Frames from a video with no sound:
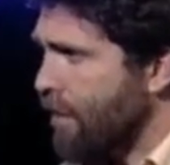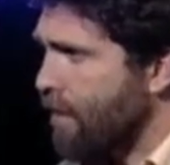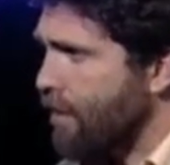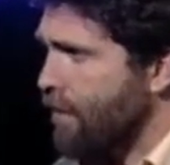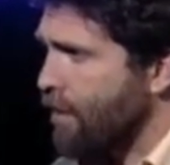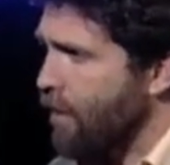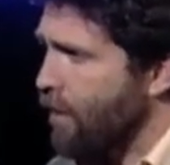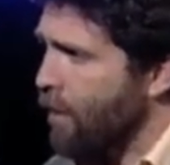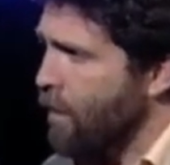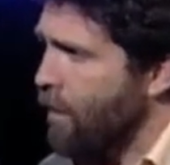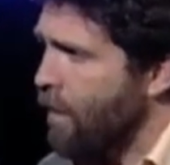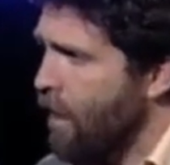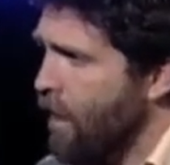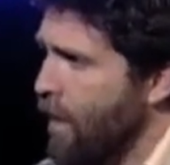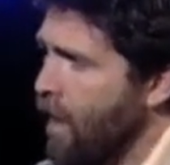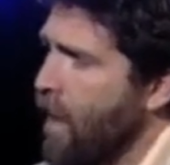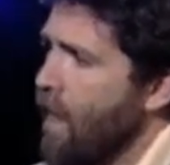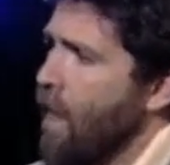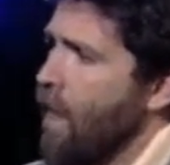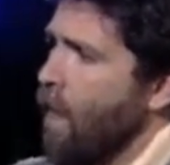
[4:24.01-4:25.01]
So
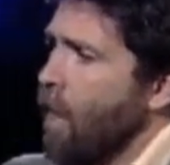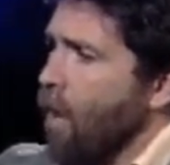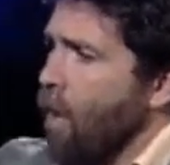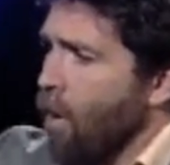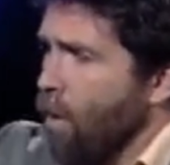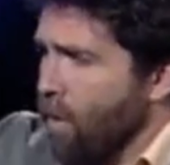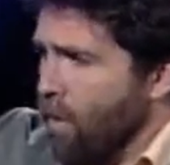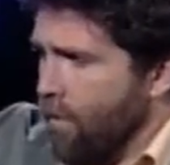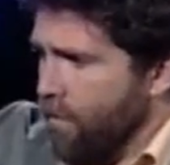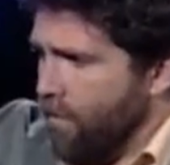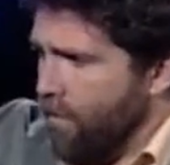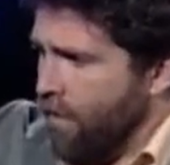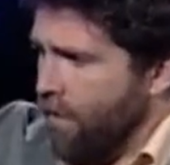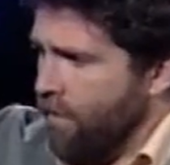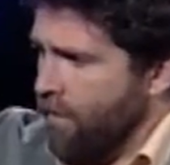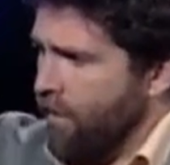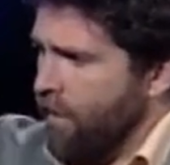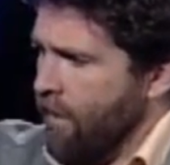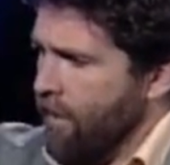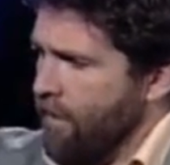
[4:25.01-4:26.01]
all of
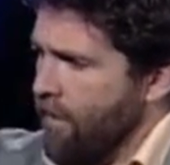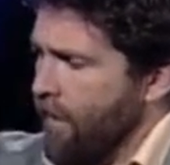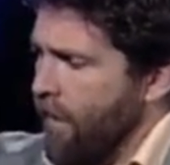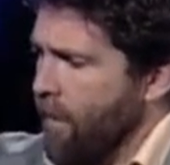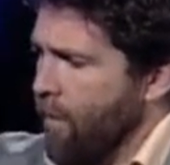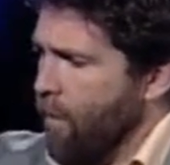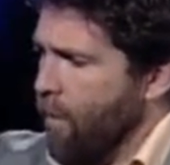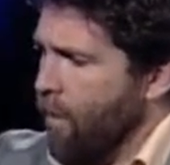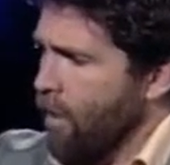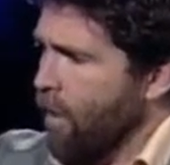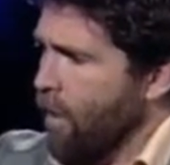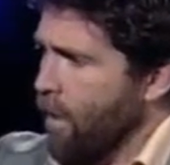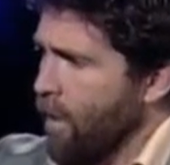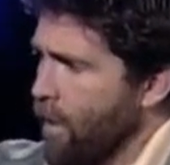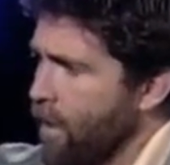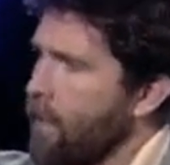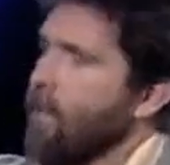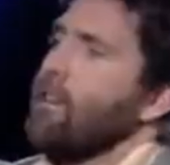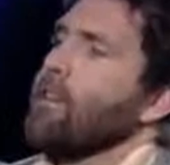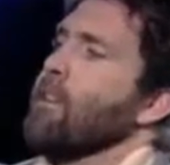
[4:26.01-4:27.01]
these things can work.
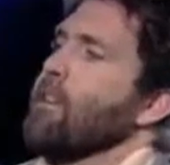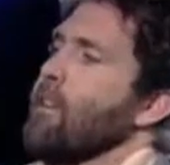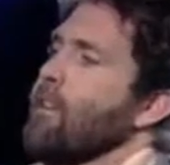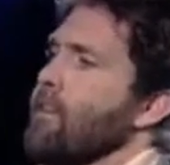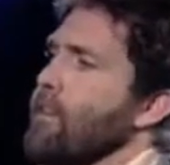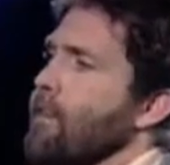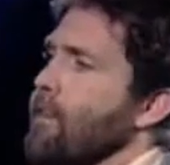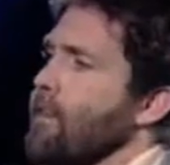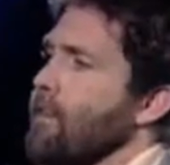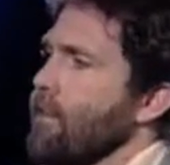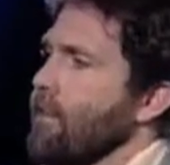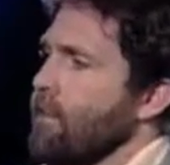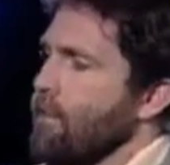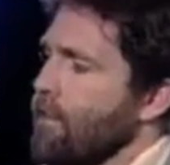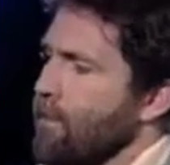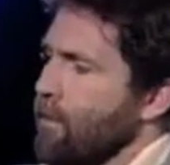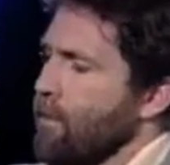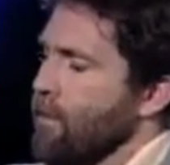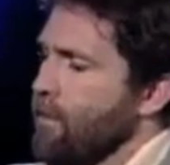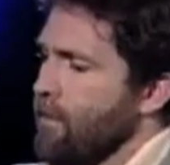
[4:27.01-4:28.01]
Nothing is
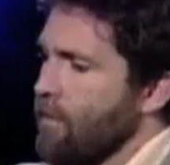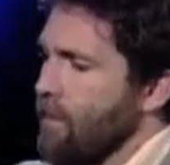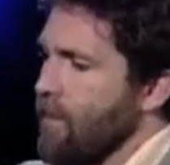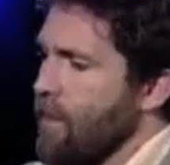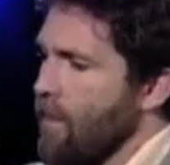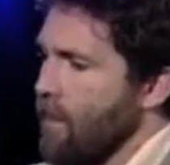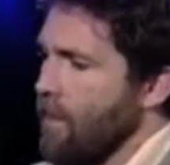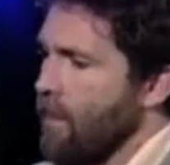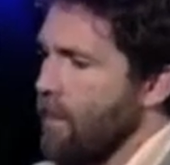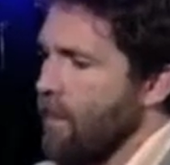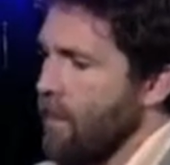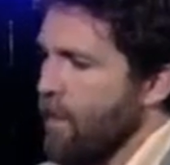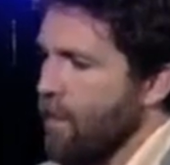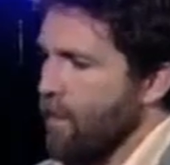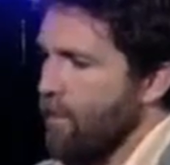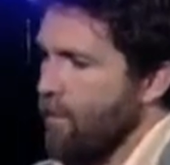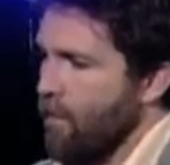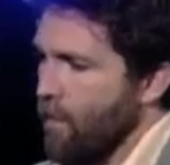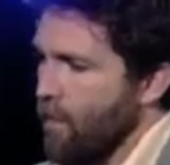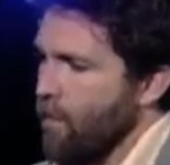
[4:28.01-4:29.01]
sort of, uh,
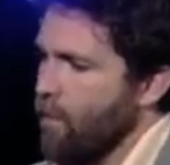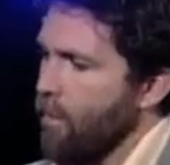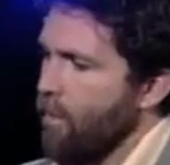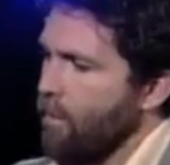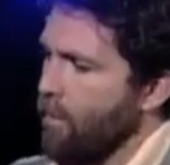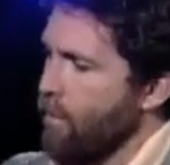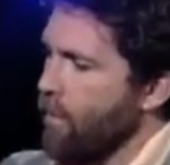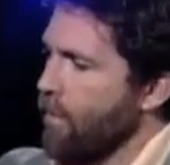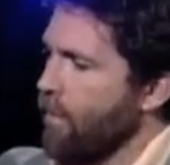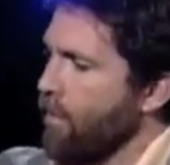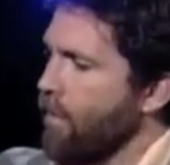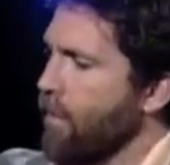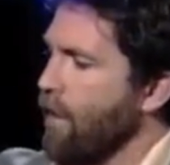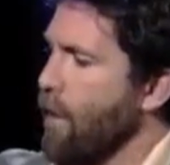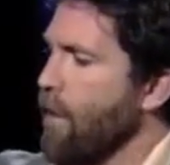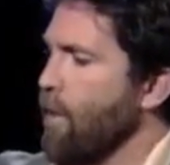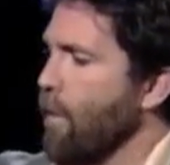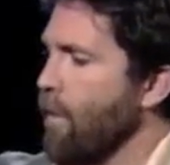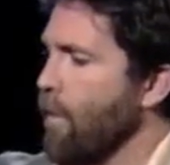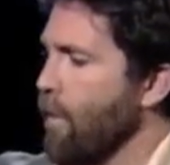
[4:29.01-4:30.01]
you know, well, fusion is the
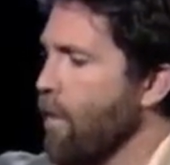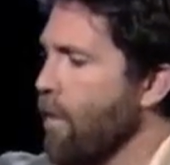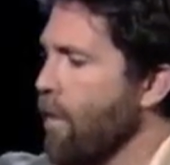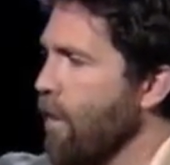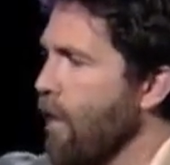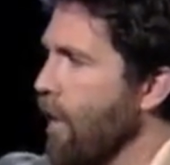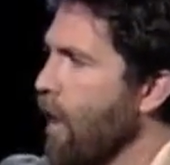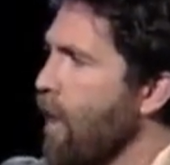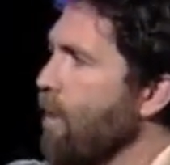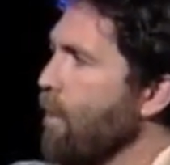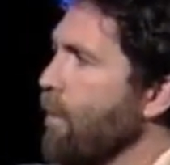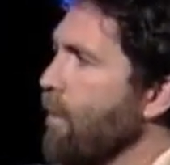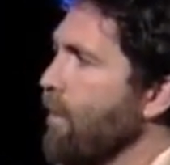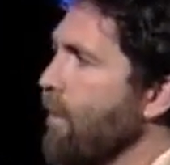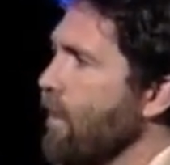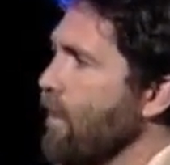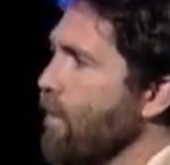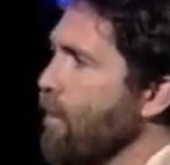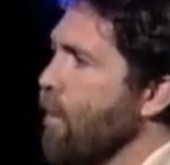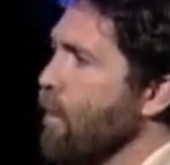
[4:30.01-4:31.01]
only one we're not
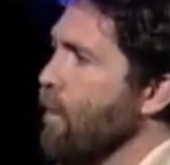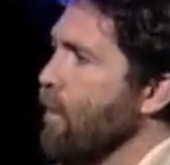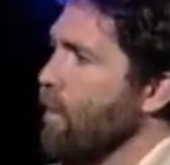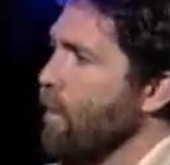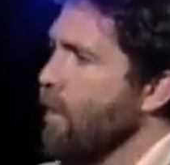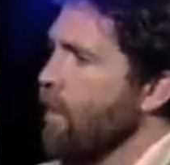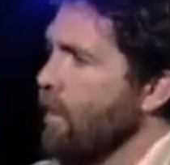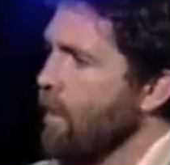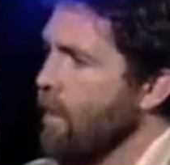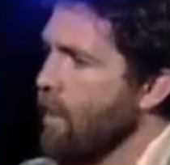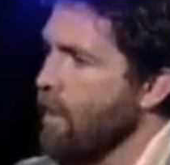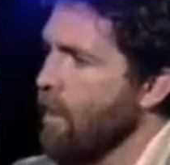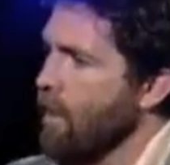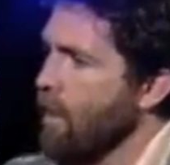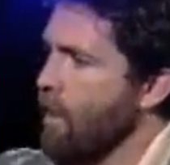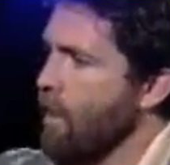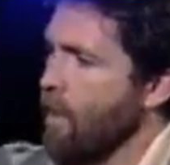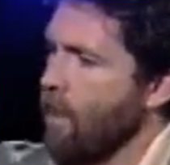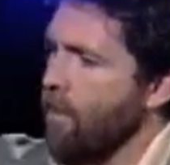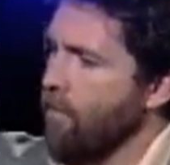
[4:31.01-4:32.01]
100% sure will work.
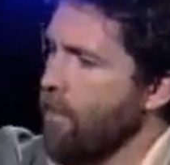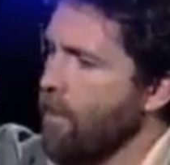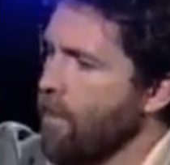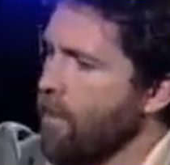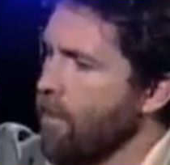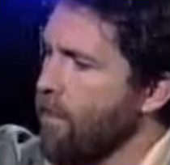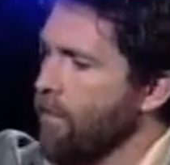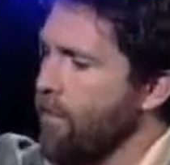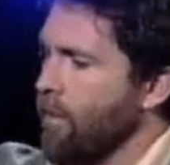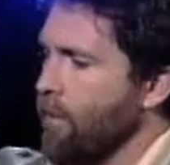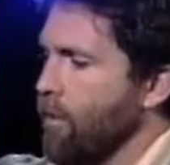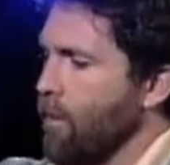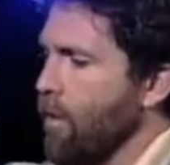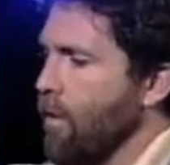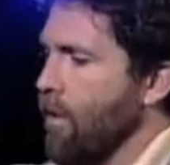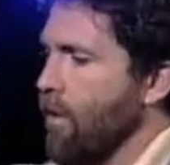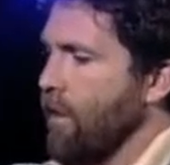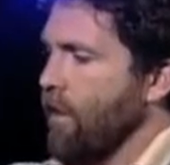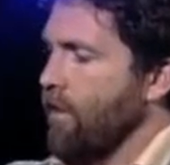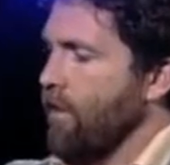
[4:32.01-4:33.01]
Everything else is
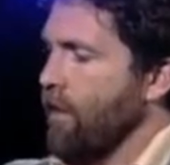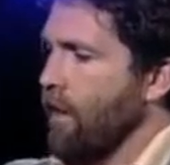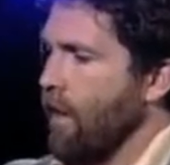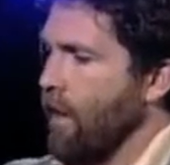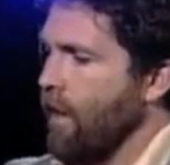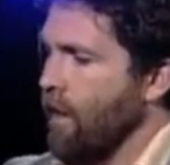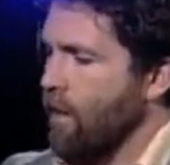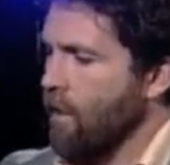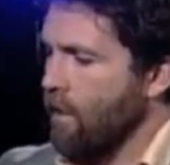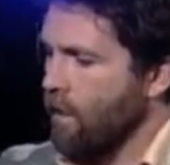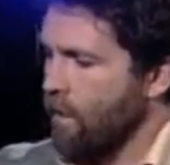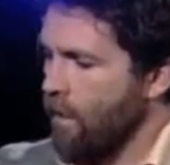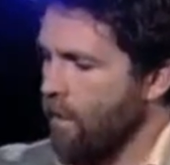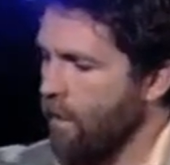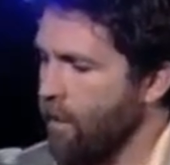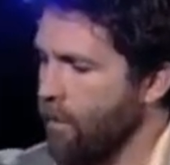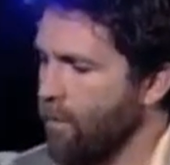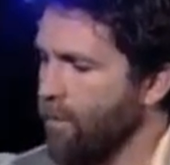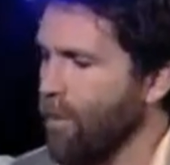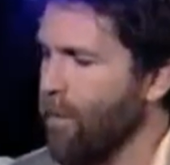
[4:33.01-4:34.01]
working today.
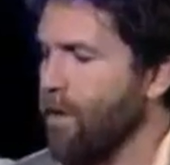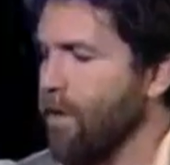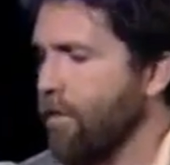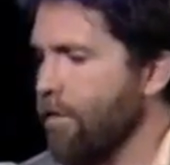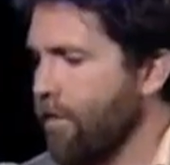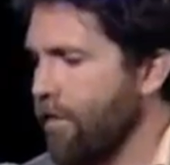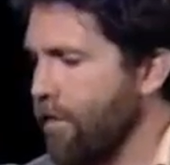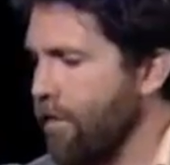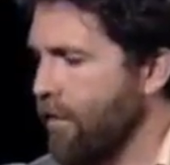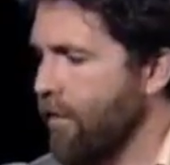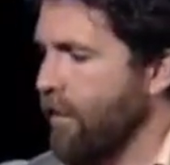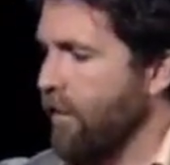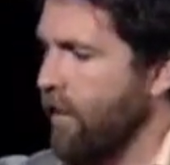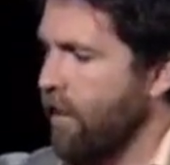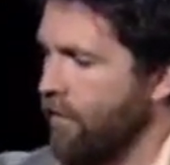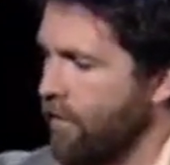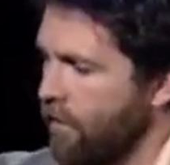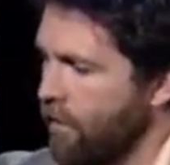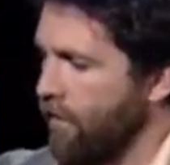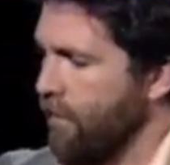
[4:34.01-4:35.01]
Um, well,
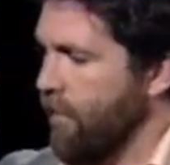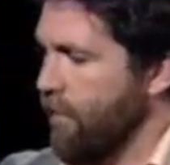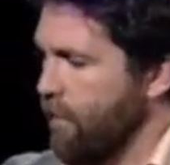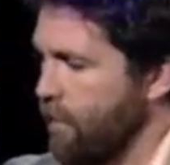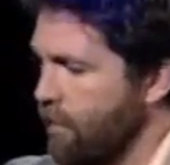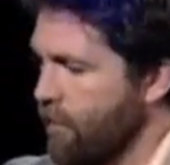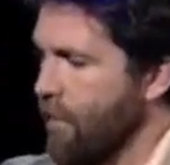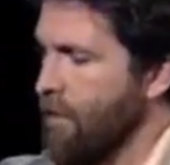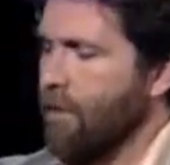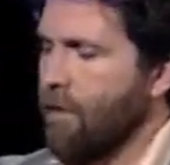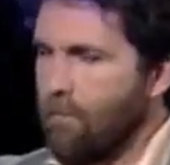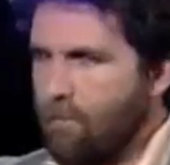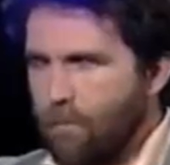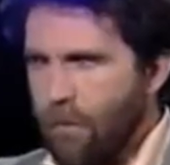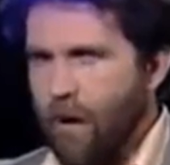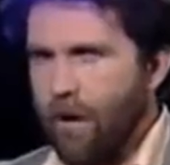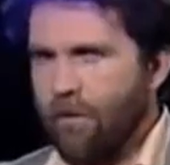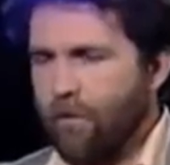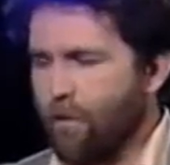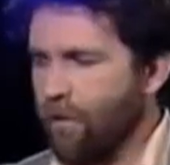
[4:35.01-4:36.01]
CCS, there's a
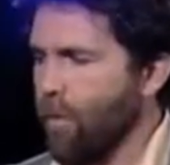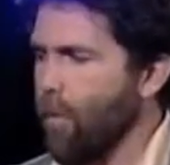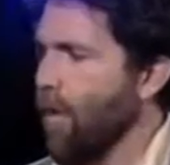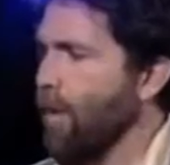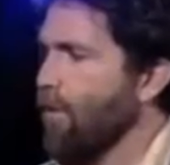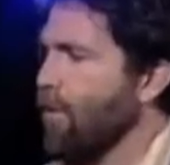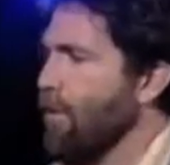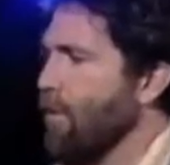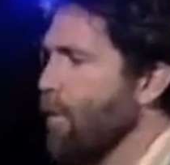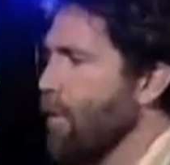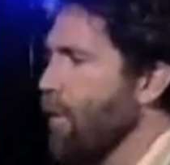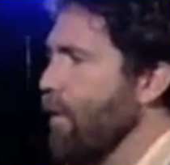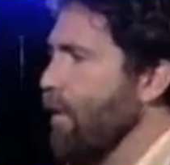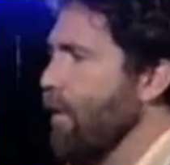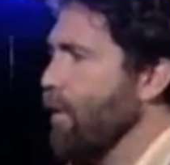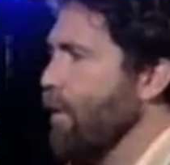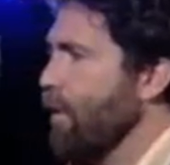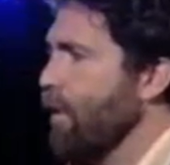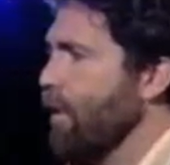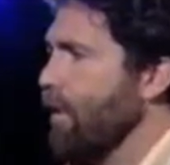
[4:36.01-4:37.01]
marginal question on whether
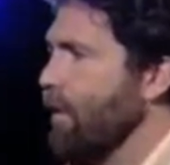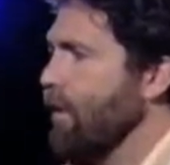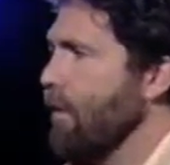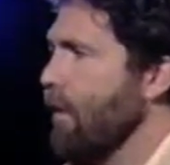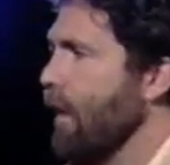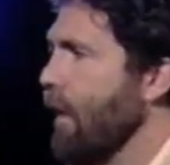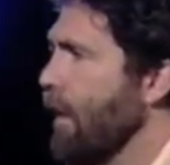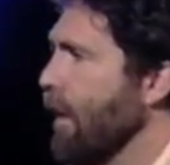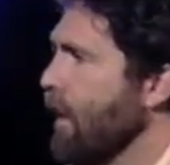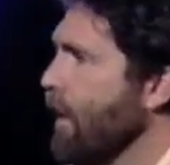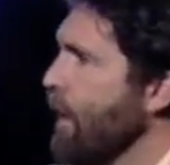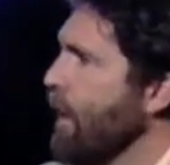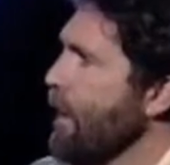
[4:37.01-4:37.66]
it's working today.